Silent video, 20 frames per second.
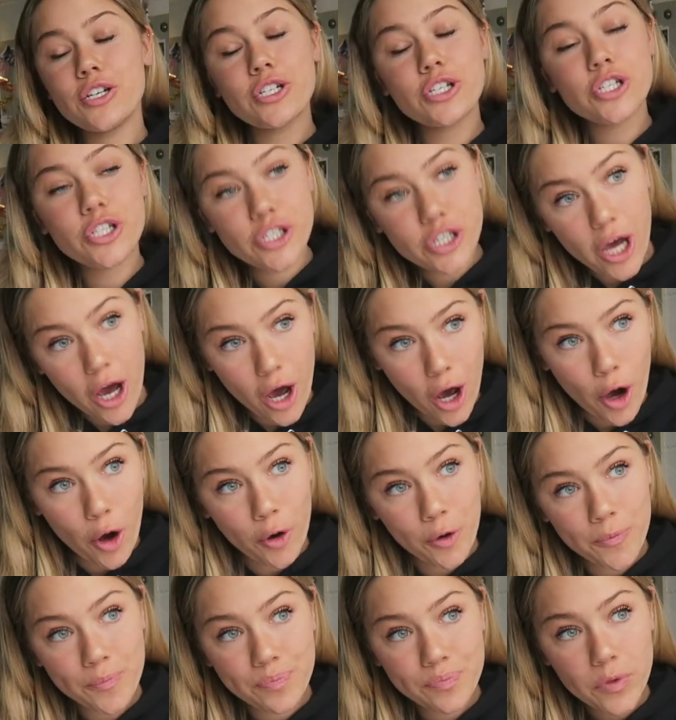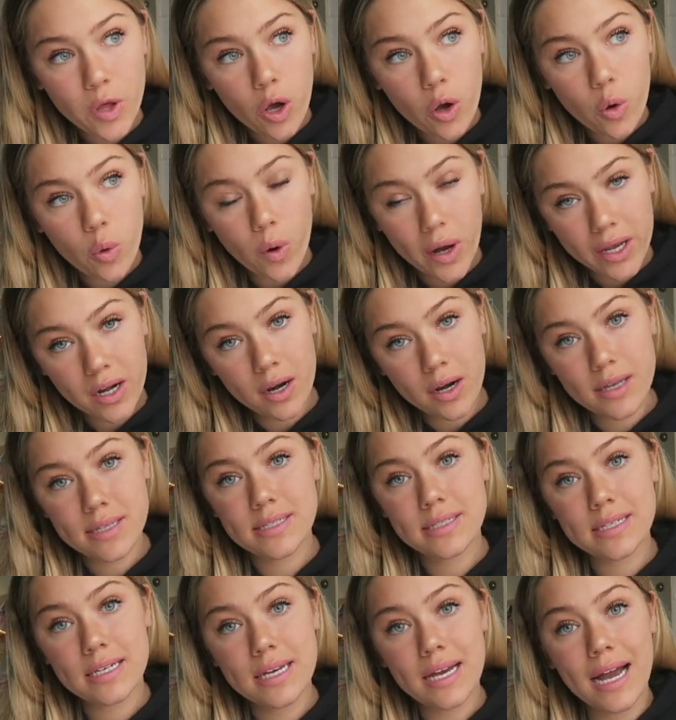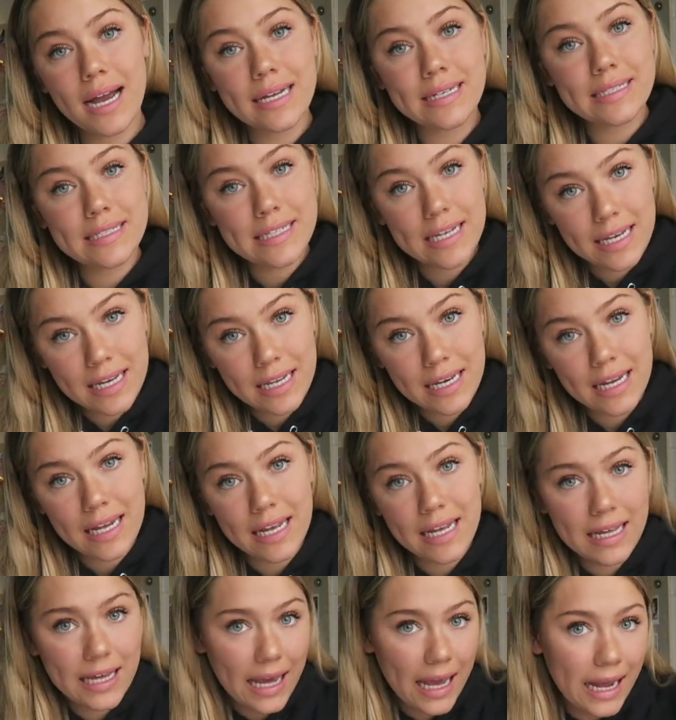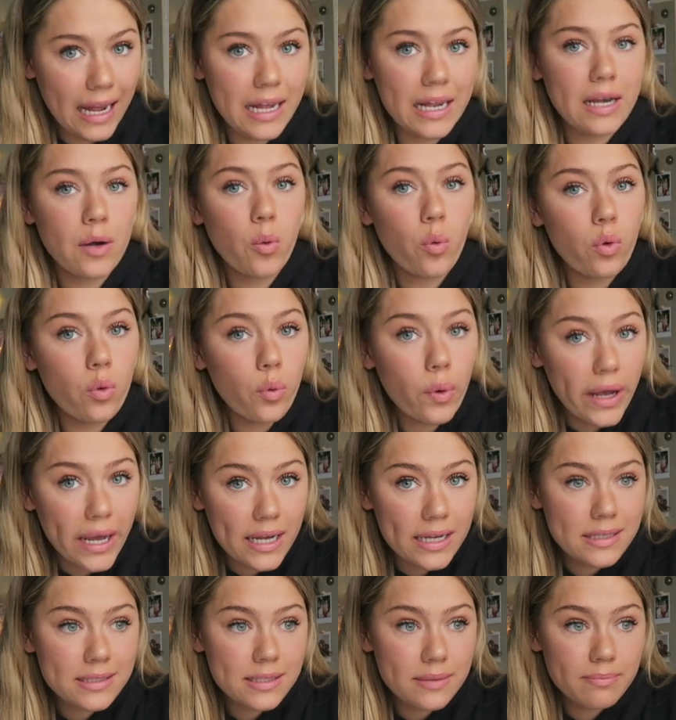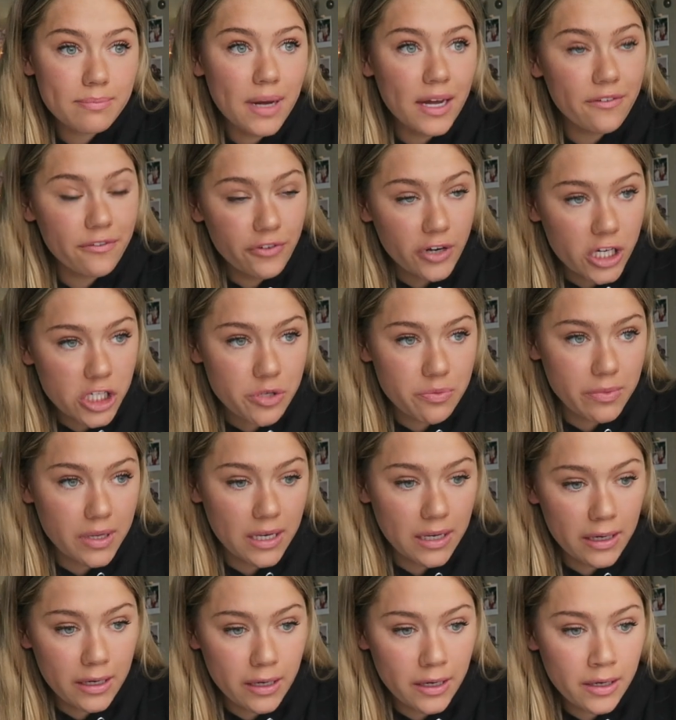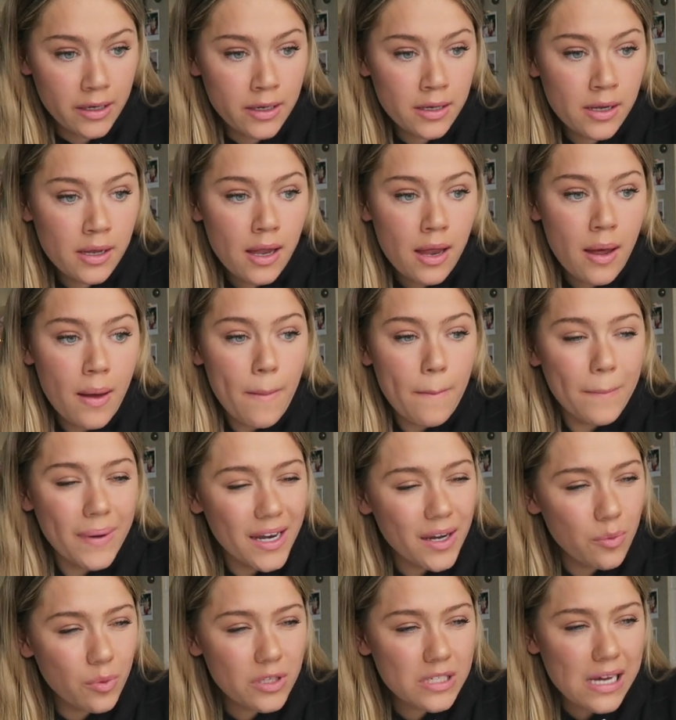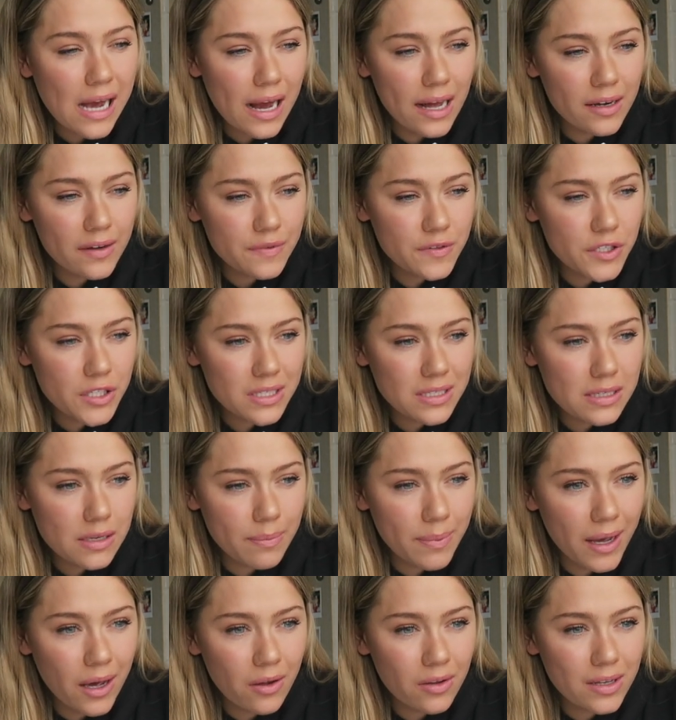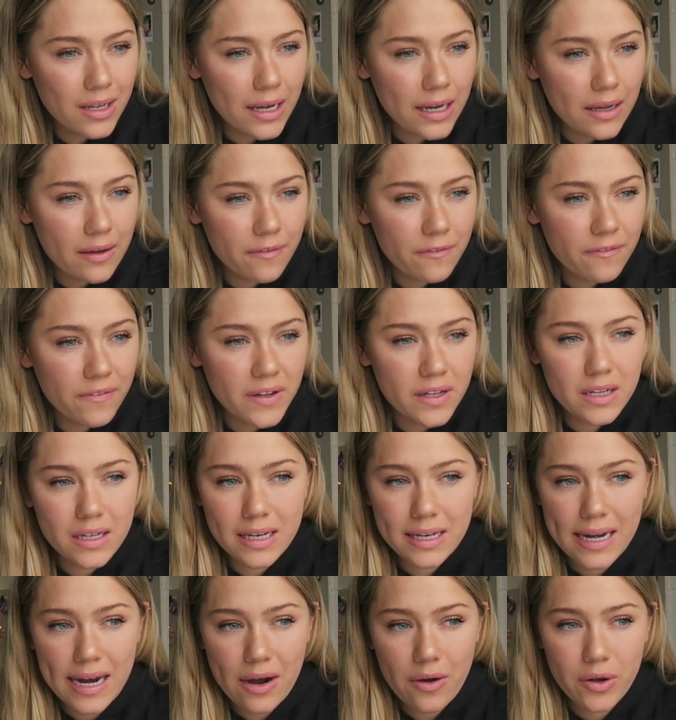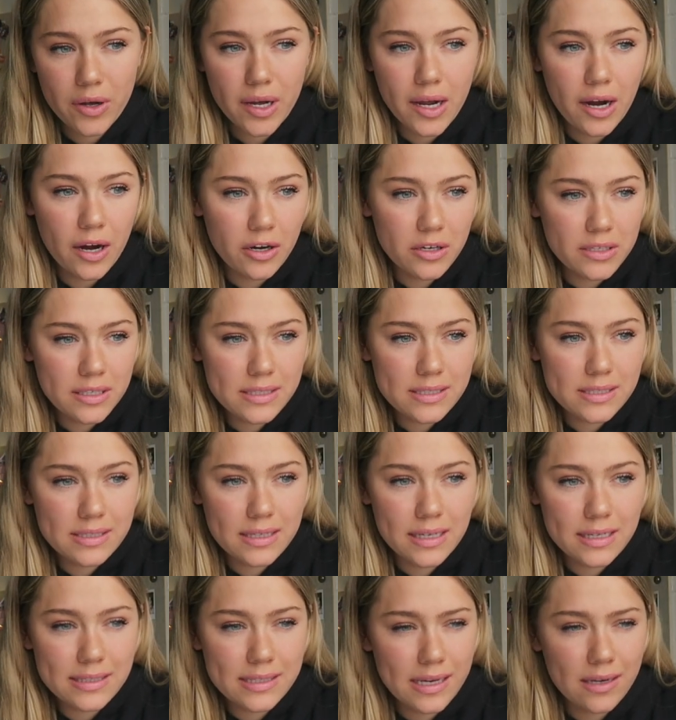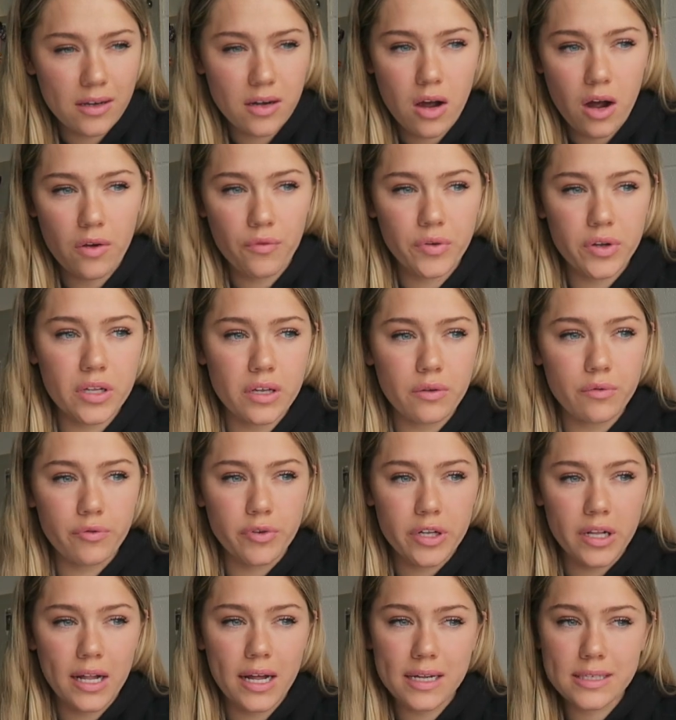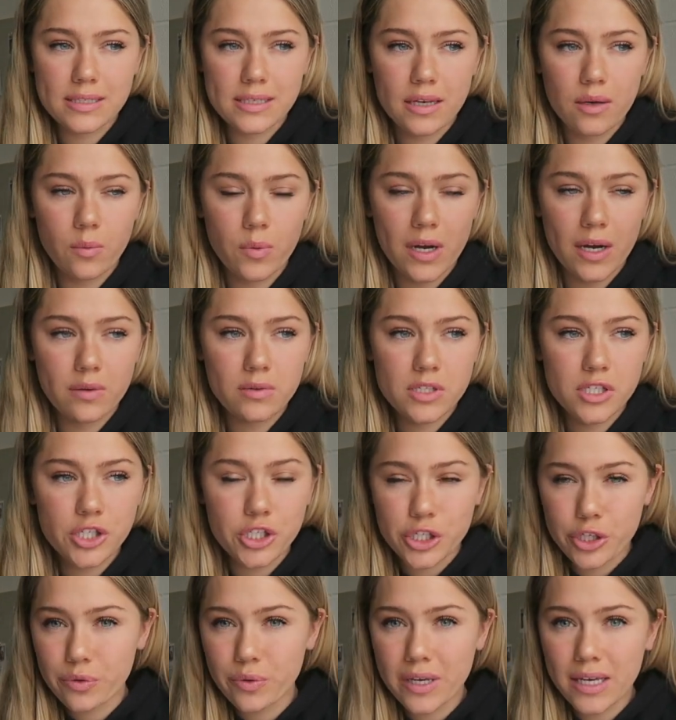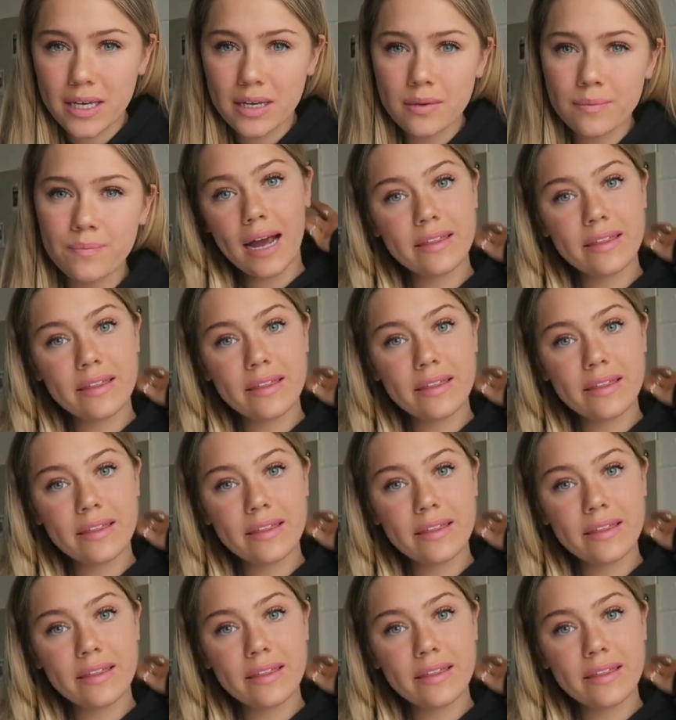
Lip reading: So, quite honestly, I did gain weight my freshman year, but it was kind of just about like feeling it out and carelessness and not really realizing what I was doing.